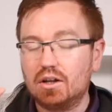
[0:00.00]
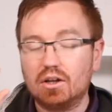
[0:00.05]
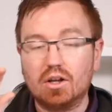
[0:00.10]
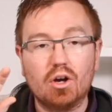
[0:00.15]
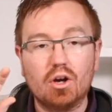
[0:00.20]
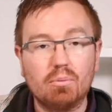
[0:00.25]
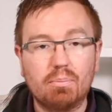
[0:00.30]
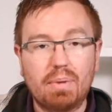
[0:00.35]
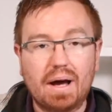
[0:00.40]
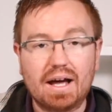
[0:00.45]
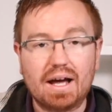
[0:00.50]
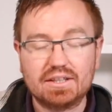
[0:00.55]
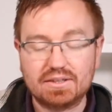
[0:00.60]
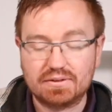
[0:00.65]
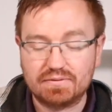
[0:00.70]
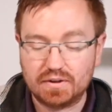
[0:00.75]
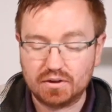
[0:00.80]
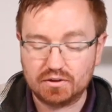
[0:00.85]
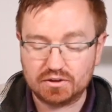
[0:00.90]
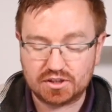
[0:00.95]
low pass
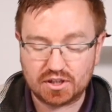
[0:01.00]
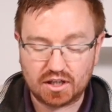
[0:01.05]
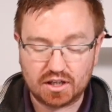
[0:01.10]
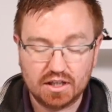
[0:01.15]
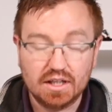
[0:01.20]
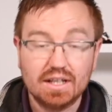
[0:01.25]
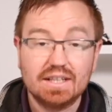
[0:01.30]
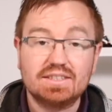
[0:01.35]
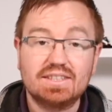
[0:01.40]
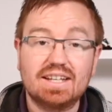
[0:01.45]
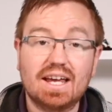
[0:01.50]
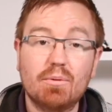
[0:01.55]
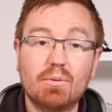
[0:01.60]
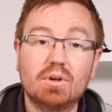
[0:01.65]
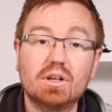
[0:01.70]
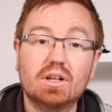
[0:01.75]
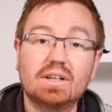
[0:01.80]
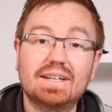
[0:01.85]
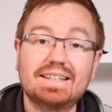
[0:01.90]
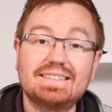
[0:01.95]
filter. Today
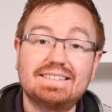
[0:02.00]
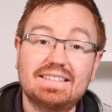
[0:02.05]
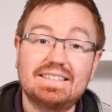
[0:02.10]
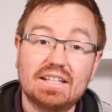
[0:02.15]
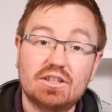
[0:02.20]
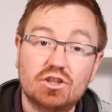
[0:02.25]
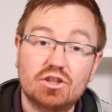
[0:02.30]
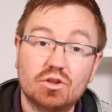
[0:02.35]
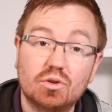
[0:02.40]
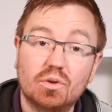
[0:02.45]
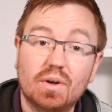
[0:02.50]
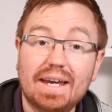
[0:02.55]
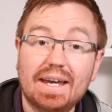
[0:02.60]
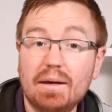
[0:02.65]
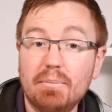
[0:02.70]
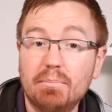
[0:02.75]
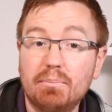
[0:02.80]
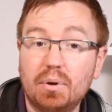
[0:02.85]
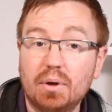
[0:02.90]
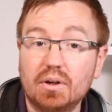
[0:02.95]
we're going to look at digital
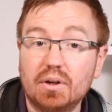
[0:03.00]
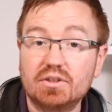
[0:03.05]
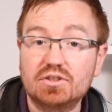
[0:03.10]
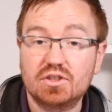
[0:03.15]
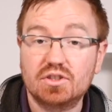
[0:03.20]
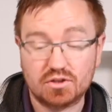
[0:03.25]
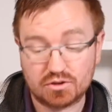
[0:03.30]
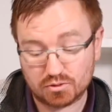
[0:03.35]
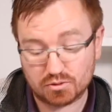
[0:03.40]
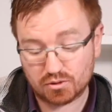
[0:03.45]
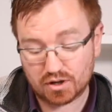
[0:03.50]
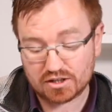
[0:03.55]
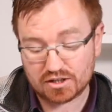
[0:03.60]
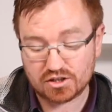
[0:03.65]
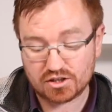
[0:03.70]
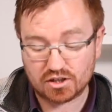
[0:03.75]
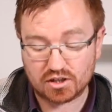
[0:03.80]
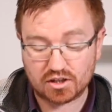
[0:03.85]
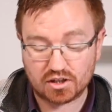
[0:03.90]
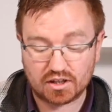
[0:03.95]
inputs. So we're
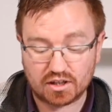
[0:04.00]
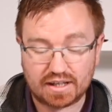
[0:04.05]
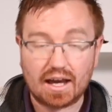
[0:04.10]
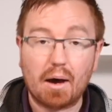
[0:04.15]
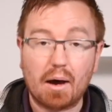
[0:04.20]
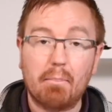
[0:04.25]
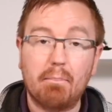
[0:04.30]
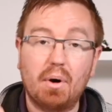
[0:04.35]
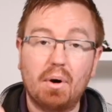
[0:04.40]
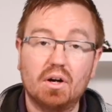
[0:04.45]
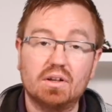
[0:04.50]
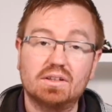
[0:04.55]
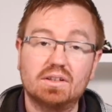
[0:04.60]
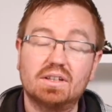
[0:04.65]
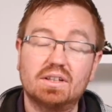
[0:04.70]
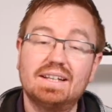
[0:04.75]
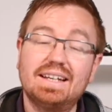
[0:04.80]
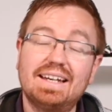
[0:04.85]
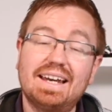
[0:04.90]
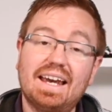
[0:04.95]
actually going to get a
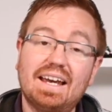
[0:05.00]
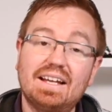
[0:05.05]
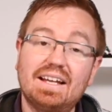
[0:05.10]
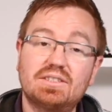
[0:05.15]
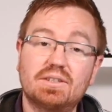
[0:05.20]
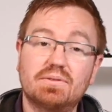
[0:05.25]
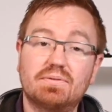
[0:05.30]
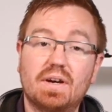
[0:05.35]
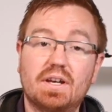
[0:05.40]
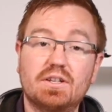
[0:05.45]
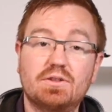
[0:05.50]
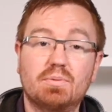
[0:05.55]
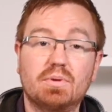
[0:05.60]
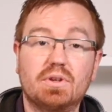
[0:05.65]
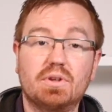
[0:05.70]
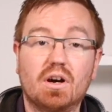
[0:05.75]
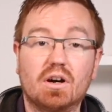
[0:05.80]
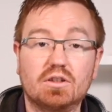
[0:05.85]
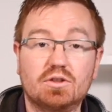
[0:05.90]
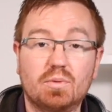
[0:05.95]
button interface with
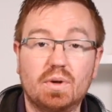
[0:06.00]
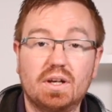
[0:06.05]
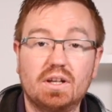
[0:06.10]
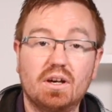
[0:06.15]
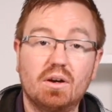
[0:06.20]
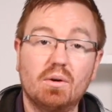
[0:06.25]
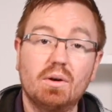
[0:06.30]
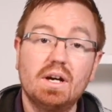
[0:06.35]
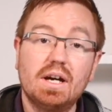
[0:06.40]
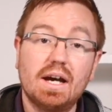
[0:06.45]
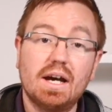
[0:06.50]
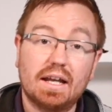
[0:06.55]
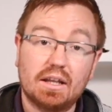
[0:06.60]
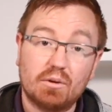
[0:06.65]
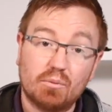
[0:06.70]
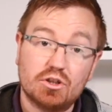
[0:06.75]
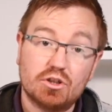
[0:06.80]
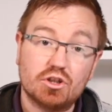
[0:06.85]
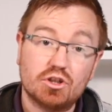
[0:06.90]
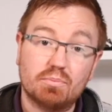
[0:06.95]
the Arduino and
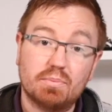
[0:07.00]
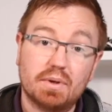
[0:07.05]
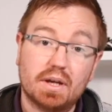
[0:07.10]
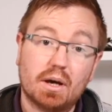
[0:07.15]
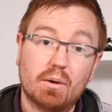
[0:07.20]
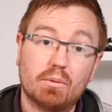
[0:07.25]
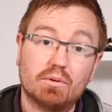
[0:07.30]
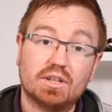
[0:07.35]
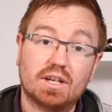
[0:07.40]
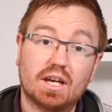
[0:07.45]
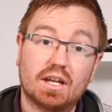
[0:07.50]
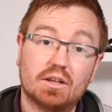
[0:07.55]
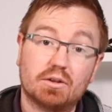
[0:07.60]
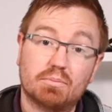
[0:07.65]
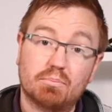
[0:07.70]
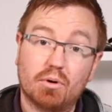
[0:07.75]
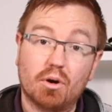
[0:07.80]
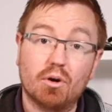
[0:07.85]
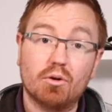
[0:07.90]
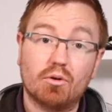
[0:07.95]
then we should be able to get
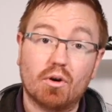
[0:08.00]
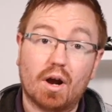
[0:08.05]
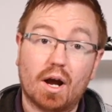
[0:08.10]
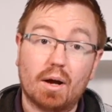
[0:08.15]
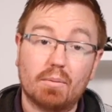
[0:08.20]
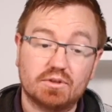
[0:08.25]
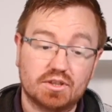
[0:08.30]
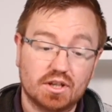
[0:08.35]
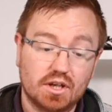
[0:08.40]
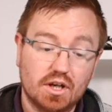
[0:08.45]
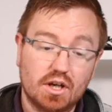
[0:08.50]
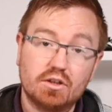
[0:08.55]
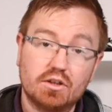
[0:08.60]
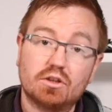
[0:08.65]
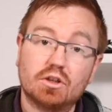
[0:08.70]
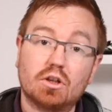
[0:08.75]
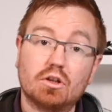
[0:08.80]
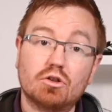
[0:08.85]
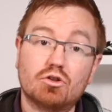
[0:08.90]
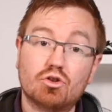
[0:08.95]
it programmed
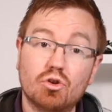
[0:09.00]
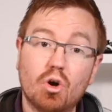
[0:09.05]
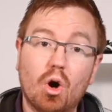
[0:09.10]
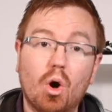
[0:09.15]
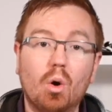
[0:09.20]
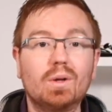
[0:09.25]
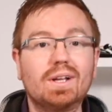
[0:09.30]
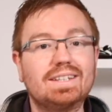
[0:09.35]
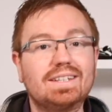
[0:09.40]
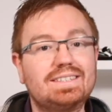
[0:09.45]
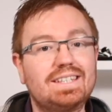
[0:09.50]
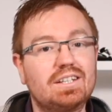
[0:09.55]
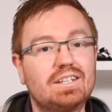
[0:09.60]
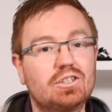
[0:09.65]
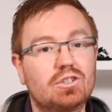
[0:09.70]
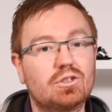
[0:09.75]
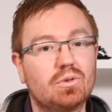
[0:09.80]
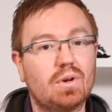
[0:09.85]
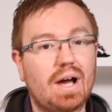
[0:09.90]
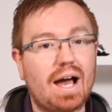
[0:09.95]
to control a
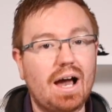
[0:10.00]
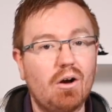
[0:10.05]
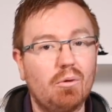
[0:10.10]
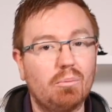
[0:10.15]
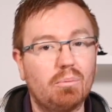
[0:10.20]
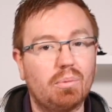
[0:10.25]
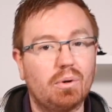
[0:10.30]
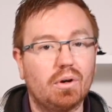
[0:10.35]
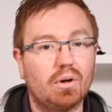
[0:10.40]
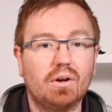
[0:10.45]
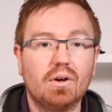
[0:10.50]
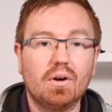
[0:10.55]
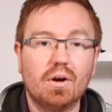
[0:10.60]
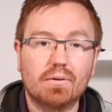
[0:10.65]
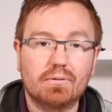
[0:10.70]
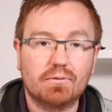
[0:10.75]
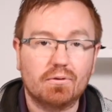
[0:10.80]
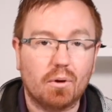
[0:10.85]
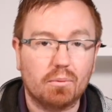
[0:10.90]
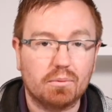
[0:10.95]
digital output
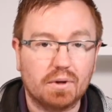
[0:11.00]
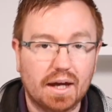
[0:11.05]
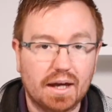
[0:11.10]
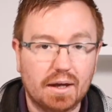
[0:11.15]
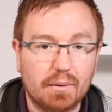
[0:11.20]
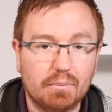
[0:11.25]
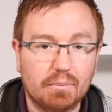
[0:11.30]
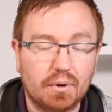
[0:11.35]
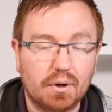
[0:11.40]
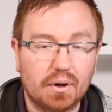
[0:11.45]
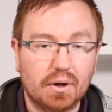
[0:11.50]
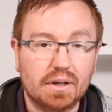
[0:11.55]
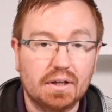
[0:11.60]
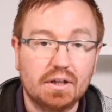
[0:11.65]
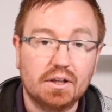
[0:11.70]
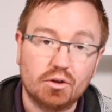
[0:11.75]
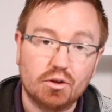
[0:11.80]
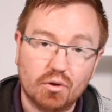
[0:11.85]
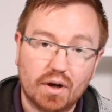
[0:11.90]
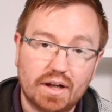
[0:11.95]
from that input.
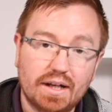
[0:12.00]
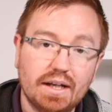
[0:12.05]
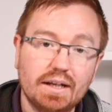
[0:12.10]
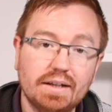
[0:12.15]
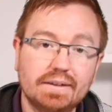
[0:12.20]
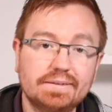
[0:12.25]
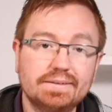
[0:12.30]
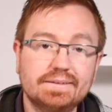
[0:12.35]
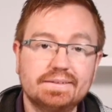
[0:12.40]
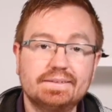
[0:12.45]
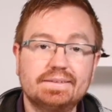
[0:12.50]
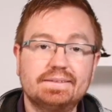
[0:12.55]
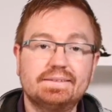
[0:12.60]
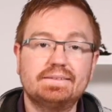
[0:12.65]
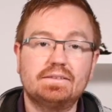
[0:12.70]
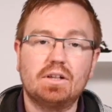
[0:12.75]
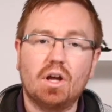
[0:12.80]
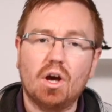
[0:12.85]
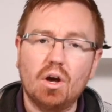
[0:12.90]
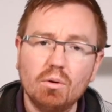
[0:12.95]
You ready?
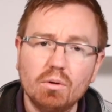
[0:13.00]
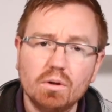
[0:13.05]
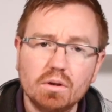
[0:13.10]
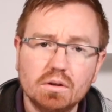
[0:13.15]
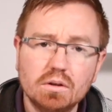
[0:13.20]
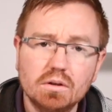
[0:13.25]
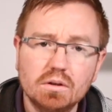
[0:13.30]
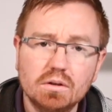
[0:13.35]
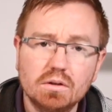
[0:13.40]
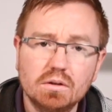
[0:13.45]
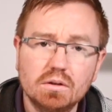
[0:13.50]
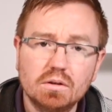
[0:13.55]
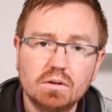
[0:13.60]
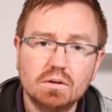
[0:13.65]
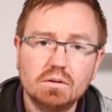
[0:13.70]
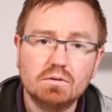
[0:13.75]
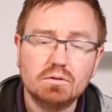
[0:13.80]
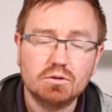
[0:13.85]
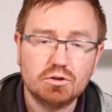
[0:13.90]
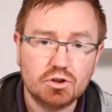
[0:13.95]
No?
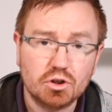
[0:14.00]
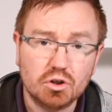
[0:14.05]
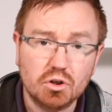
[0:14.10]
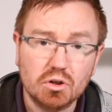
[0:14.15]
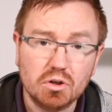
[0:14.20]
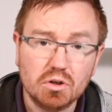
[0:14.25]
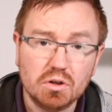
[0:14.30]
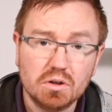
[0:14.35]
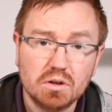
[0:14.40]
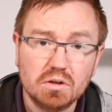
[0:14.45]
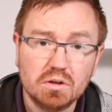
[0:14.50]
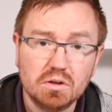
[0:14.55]
You sure?